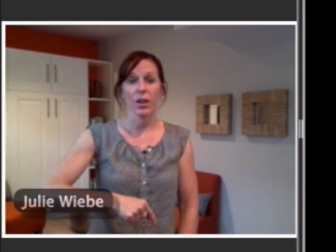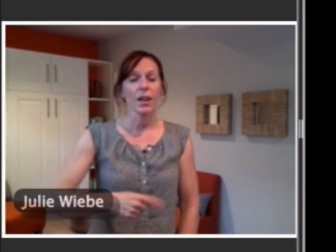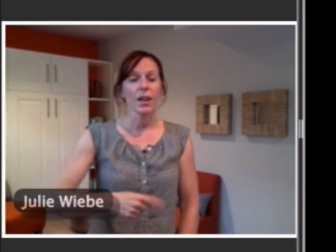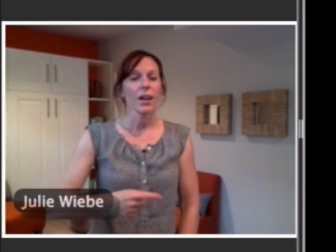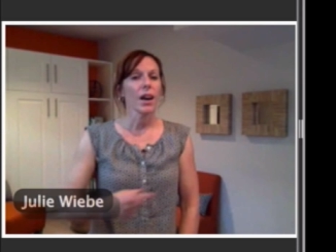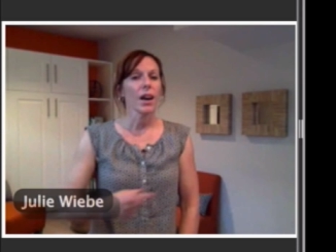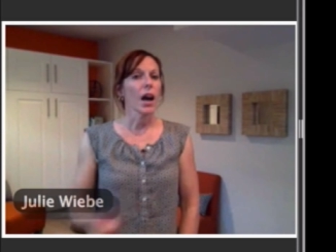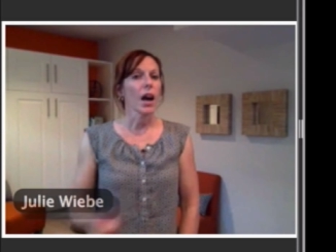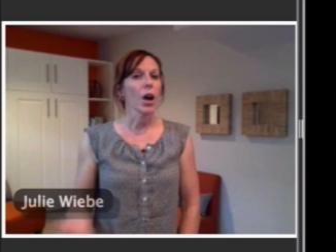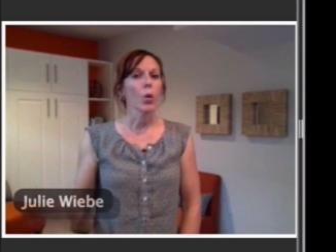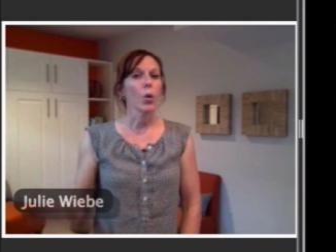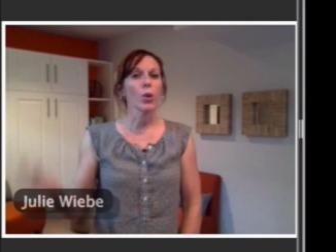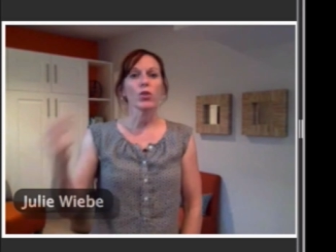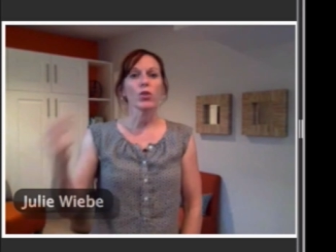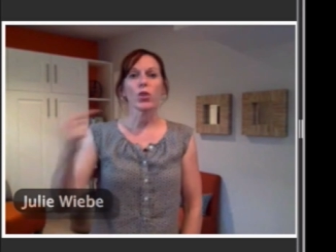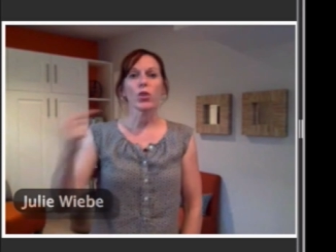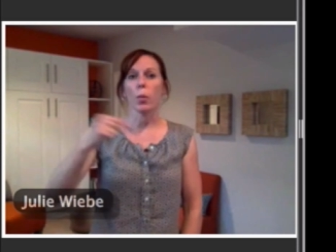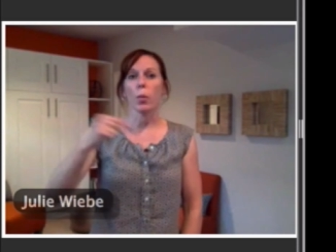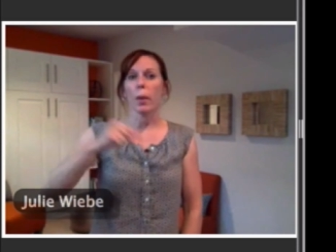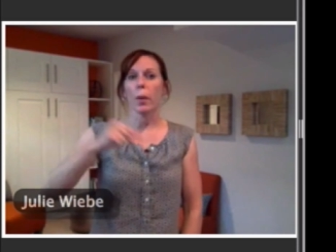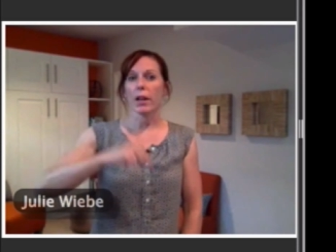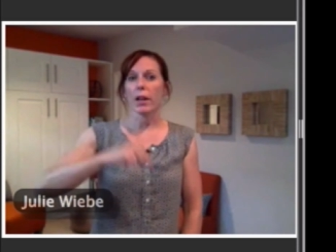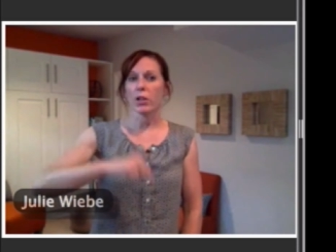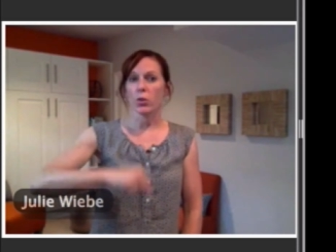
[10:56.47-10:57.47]
I always go
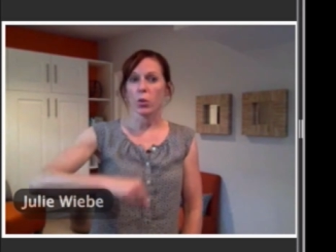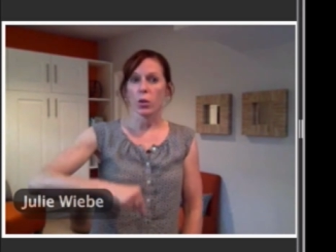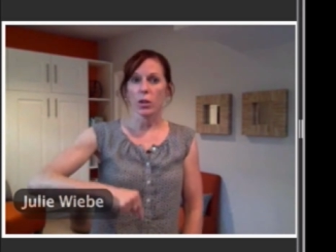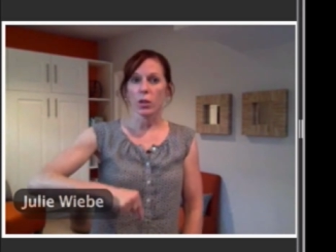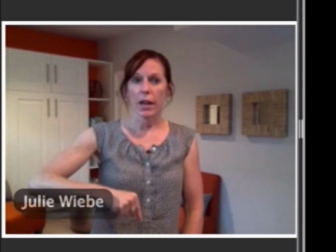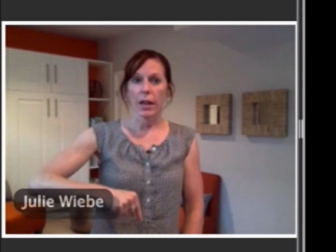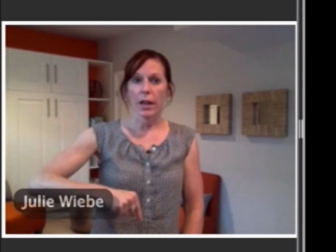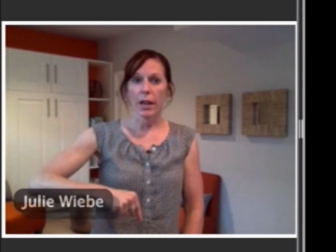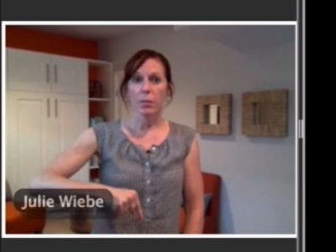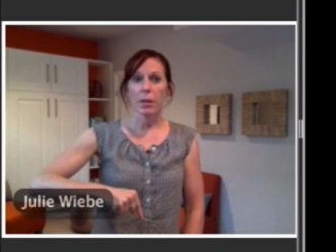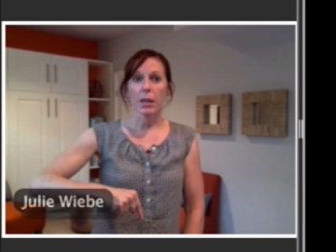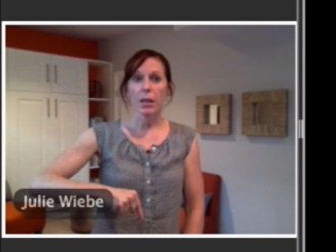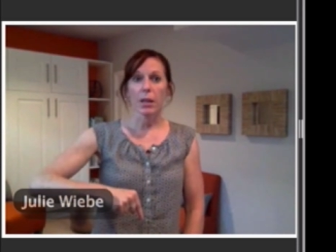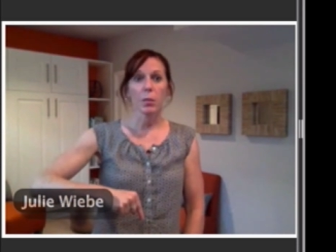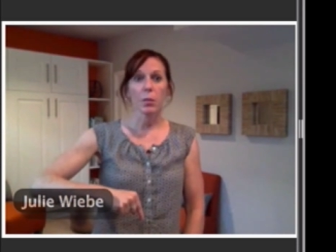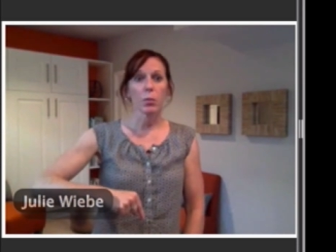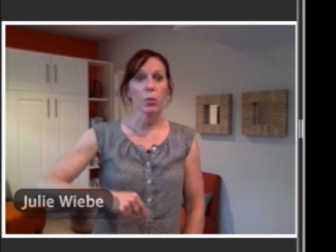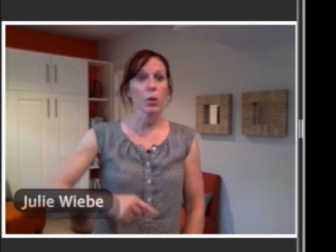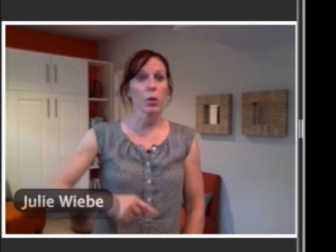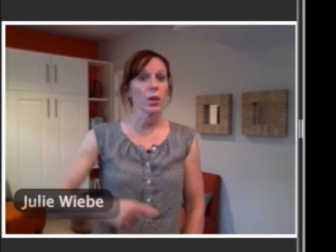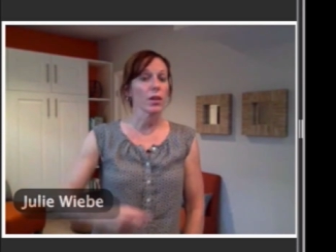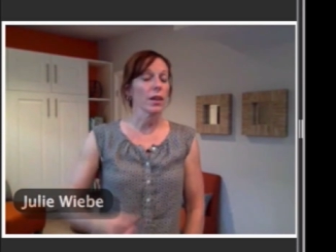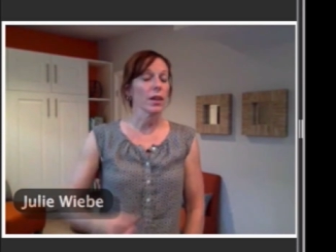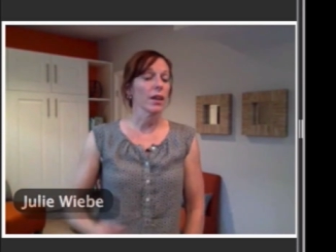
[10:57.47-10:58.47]
back to alignment and
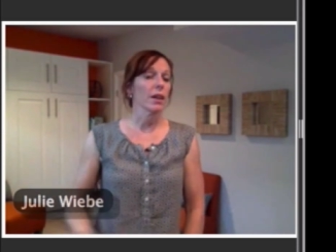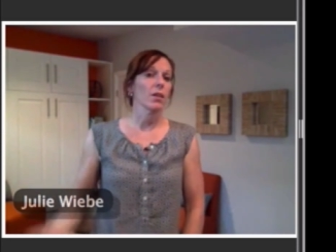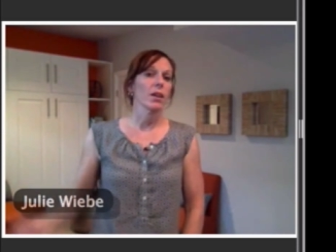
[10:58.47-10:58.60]
breathing.